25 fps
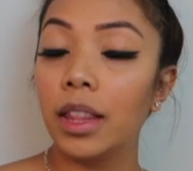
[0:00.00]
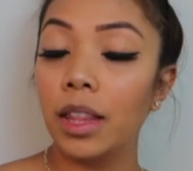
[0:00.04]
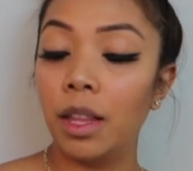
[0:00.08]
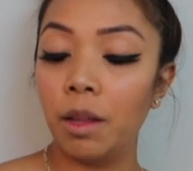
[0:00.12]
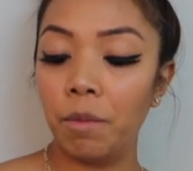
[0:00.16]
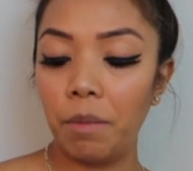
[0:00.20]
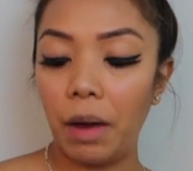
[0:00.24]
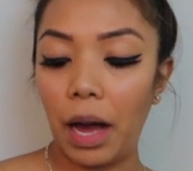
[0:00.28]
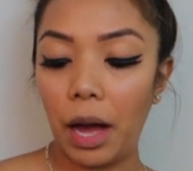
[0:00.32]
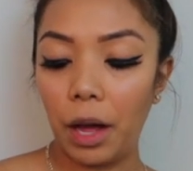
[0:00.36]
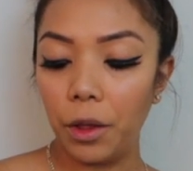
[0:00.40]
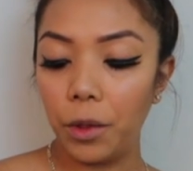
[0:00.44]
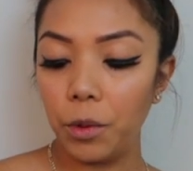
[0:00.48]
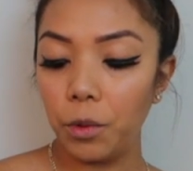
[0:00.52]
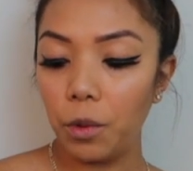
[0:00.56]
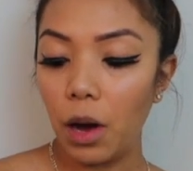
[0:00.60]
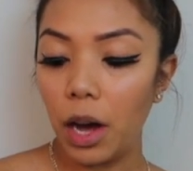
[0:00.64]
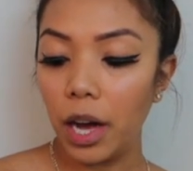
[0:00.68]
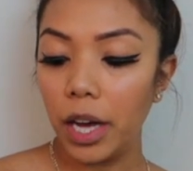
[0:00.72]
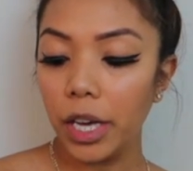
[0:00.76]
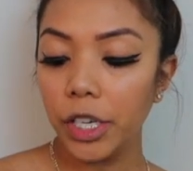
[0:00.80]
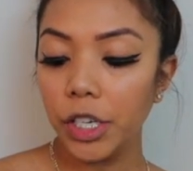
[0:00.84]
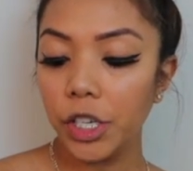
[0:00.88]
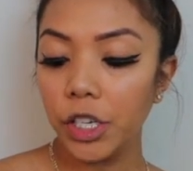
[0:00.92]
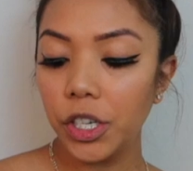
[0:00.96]

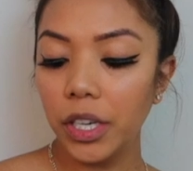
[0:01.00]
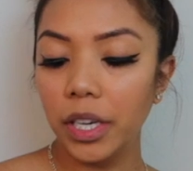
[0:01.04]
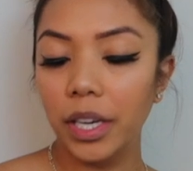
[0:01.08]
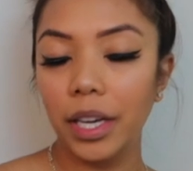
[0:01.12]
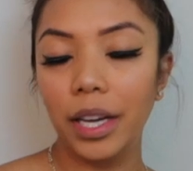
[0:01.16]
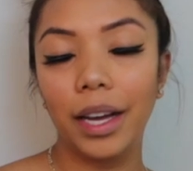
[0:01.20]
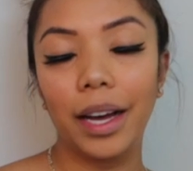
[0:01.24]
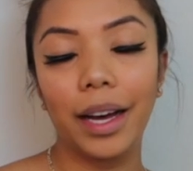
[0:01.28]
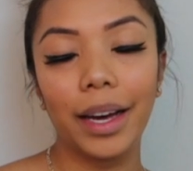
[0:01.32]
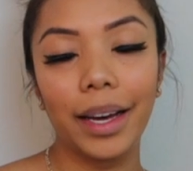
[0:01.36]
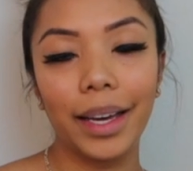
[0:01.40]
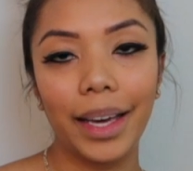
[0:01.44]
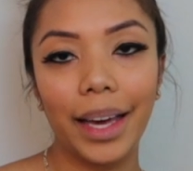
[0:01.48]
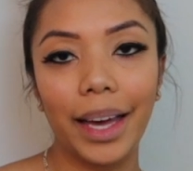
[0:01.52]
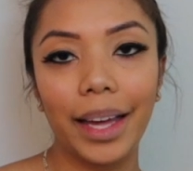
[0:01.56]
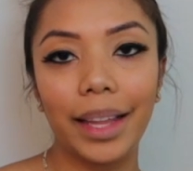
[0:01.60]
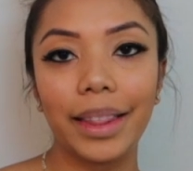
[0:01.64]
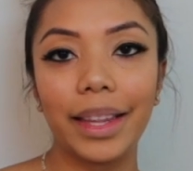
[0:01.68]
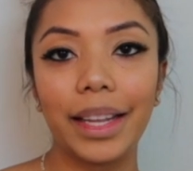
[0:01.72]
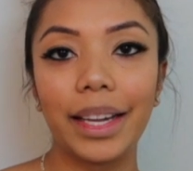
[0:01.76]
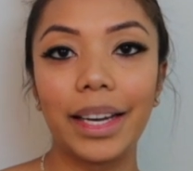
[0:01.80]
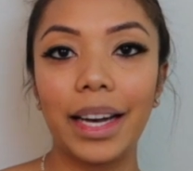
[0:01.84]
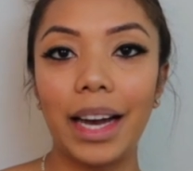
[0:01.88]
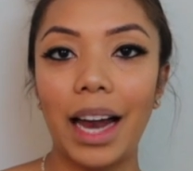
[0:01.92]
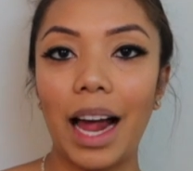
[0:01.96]
mouthwash, again,
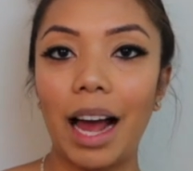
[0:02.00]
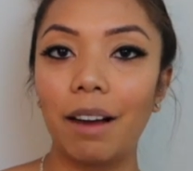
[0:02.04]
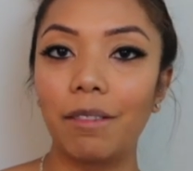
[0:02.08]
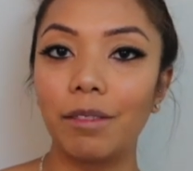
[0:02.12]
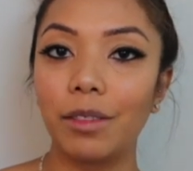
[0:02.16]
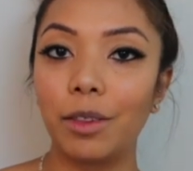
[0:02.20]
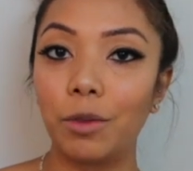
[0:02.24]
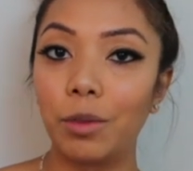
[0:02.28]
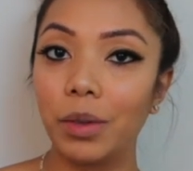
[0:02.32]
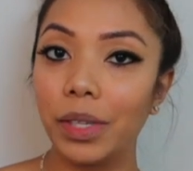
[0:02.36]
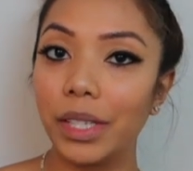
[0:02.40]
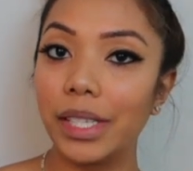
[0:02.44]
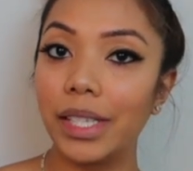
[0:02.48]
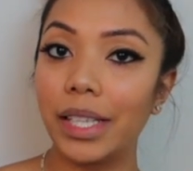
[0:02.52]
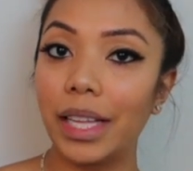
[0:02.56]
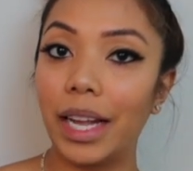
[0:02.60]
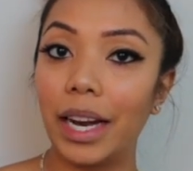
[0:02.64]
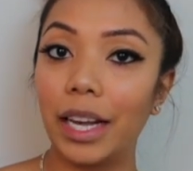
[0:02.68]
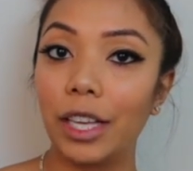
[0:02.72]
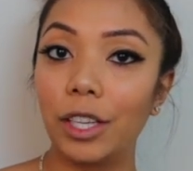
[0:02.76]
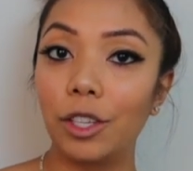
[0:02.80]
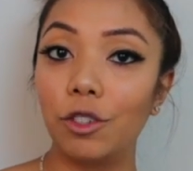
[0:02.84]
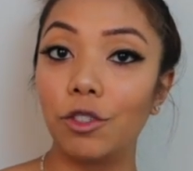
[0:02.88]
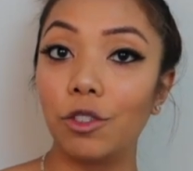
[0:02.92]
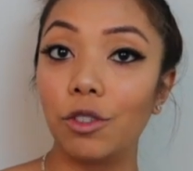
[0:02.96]
they didn't have the ones that
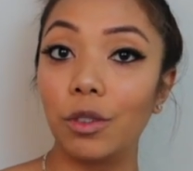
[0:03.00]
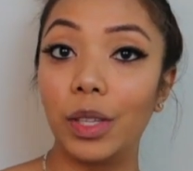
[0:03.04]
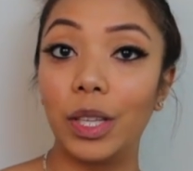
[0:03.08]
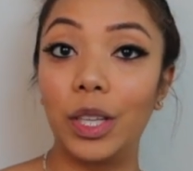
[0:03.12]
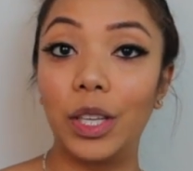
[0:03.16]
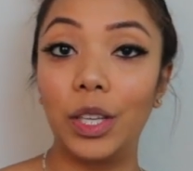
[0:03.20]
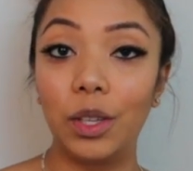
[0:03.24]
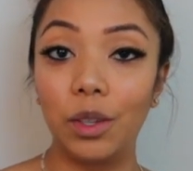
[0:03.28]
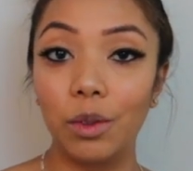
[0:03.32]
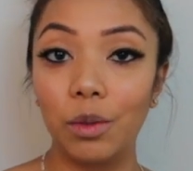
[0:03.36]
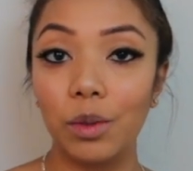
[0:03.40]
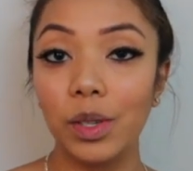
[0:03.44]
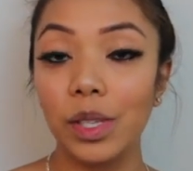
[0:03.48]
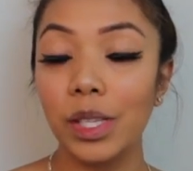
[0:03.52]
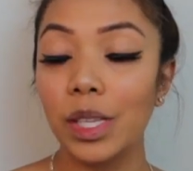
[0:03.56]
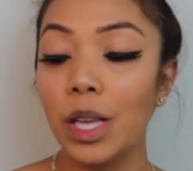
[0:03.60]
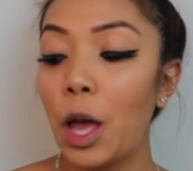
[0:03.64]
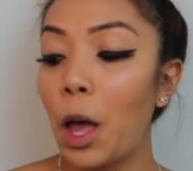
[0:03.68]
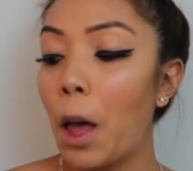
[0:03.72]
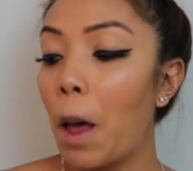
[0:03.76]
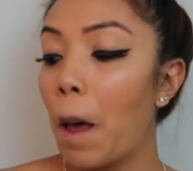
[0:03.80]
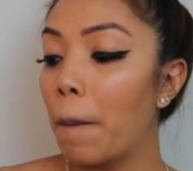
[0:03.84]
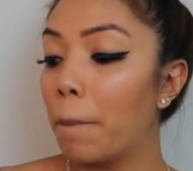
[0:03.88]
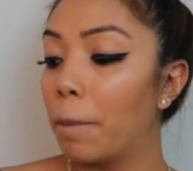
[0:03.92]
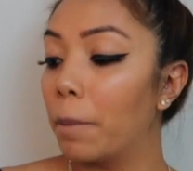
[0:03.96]
I usually use,
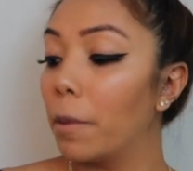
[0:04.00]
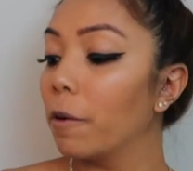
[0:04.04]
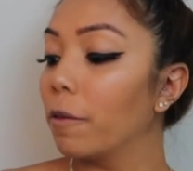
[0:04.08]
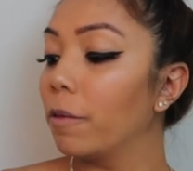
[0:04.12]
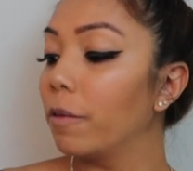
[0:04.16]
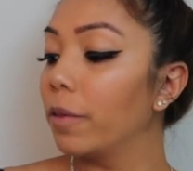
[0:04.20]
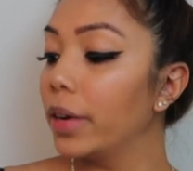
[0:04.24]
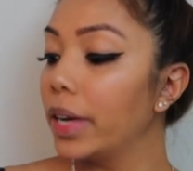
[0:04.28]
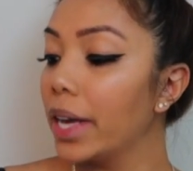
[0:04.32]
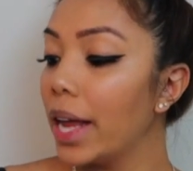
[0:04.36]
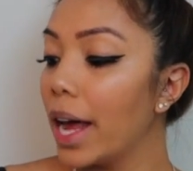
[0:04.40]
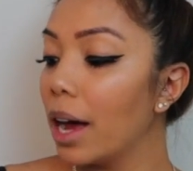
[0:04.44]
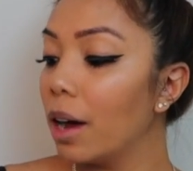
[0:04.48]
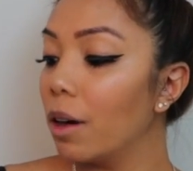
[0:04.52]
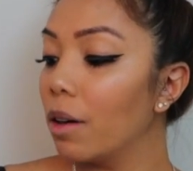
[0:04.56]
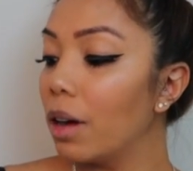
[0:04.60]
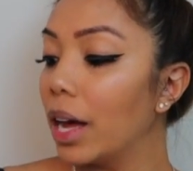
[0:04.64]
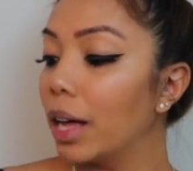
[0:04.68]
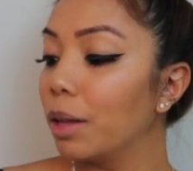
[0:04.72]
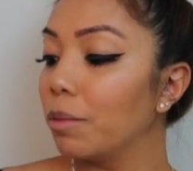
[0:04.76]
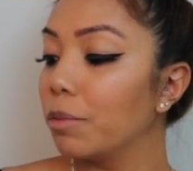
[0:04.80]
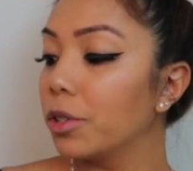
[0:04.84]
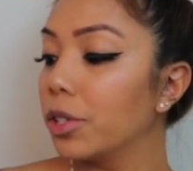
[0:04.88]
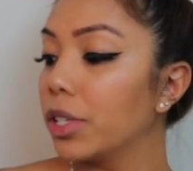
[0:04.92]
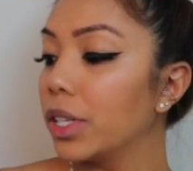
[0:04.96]
but for now
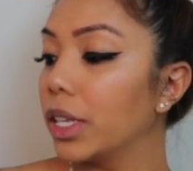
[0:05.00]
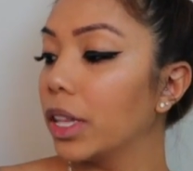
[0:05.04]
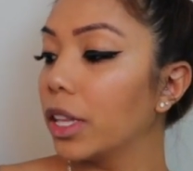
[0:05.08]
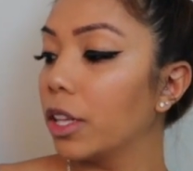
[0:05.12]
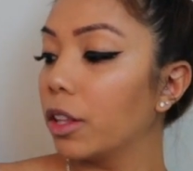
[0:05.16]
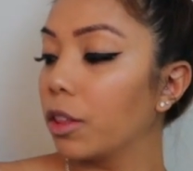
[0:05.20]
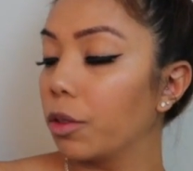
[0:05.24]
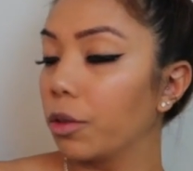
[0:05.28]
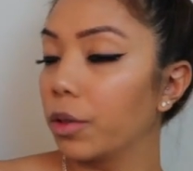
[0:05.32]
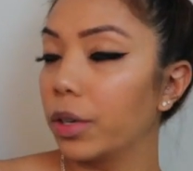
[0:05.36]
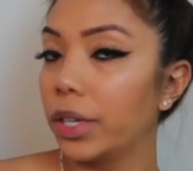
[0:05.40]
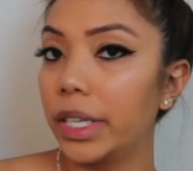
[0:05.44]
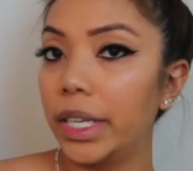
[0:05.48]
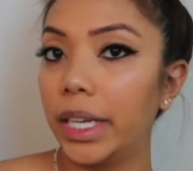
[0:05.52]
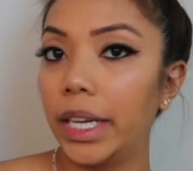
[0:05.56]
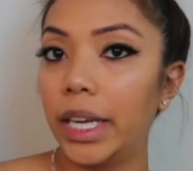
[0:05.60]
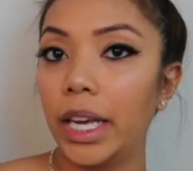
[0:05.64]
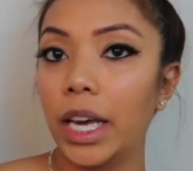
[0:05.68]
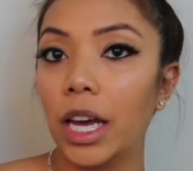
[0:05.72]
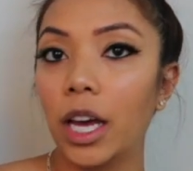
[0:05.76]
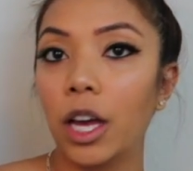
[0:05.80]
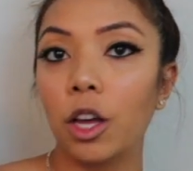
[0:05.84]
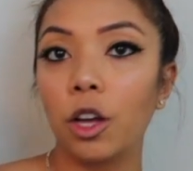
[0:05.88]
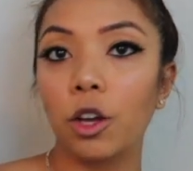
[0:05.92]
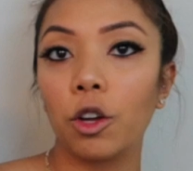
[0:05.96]
I'm using the
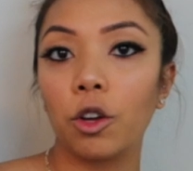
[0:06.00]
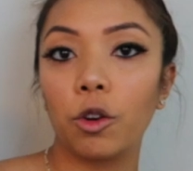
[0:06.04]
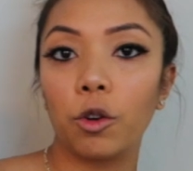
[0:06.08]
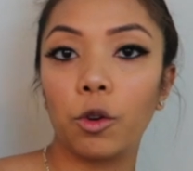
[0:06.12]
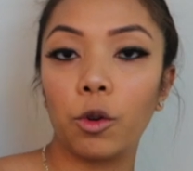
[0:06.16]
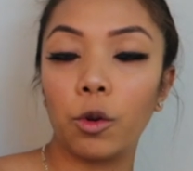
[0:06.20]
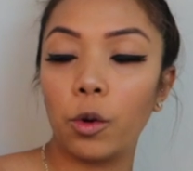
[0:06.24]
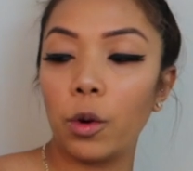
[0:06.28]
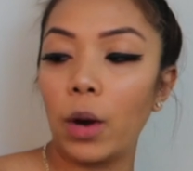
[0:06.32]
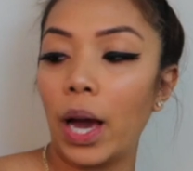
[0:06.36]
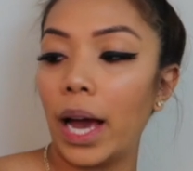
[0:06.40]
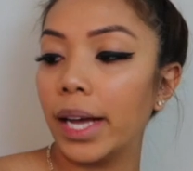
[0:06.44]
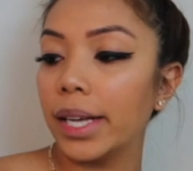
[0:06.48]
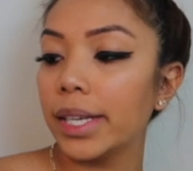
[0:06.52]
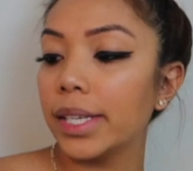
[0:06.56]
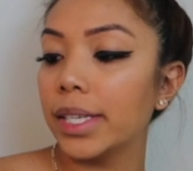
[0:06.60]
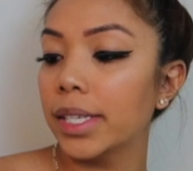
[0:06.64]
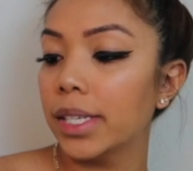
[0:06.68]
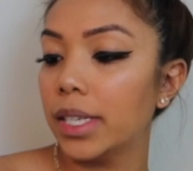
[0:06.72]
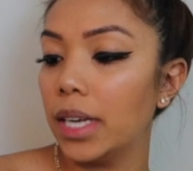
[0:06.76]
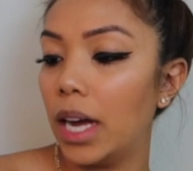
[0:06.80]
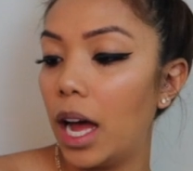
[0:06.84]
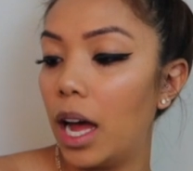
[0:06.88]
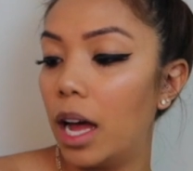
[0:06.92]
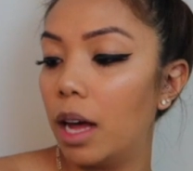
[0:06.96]
3D
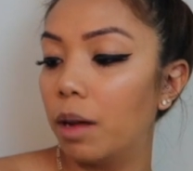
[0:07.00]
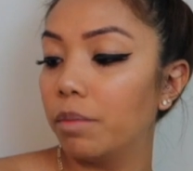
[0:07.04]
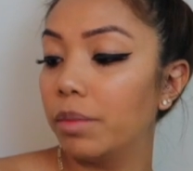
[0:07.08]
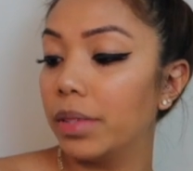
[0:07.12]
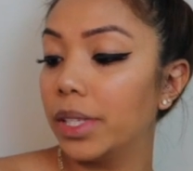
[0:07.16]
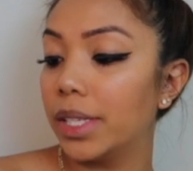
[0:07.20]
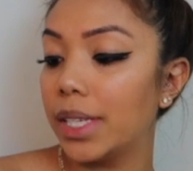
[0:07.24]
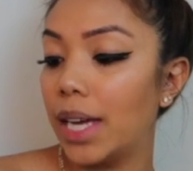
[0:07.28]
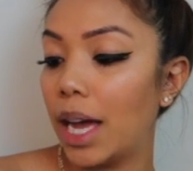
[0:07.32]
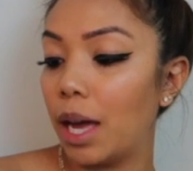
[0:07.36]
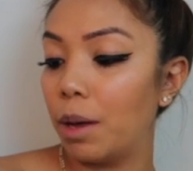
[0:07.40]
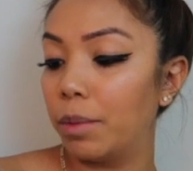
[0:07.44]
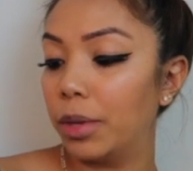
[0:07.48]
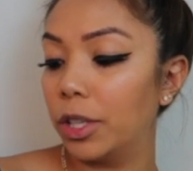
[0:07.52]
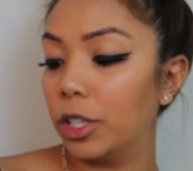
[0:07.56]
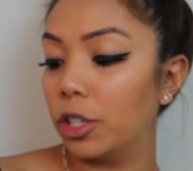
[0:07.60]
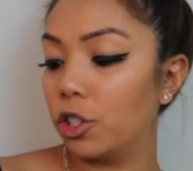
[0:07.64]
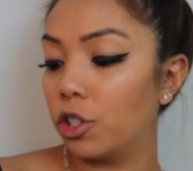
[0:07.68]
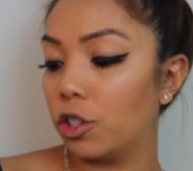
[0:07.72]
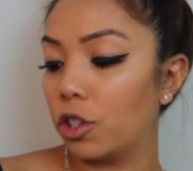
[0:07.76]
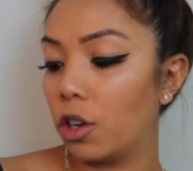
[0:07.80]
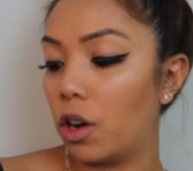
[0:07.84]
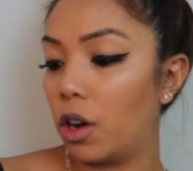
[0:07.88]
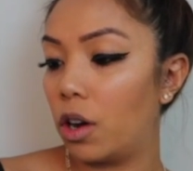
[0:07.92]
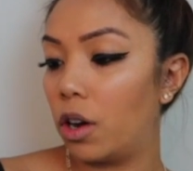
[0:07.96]
Crest Diamond
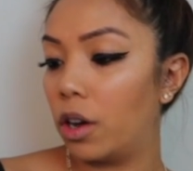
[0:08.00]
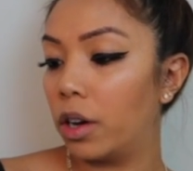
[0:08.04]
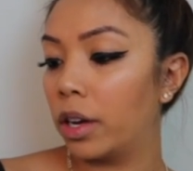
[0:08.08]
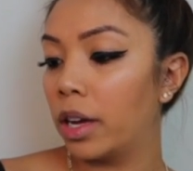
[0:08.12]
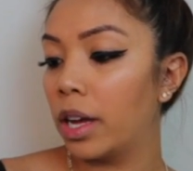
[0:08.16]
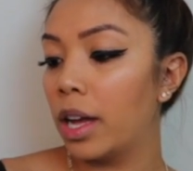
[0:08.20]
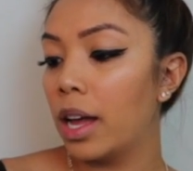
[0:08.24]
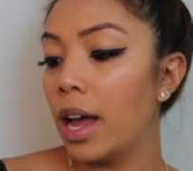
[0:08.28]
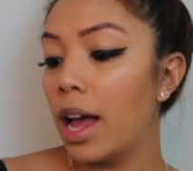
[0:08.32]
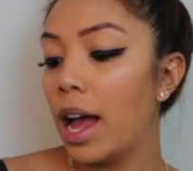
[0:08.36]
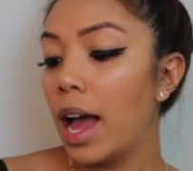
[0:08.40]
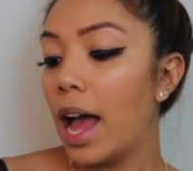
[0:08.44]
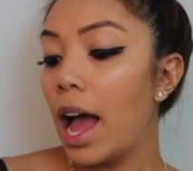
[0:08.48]
Strong